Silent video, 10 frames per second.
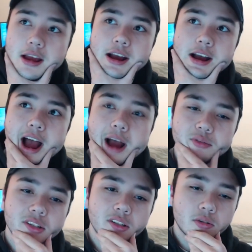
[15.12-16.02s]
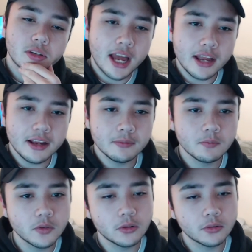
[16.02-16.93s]
I was a little guy,
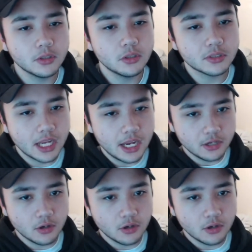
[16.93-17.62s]
little little tyke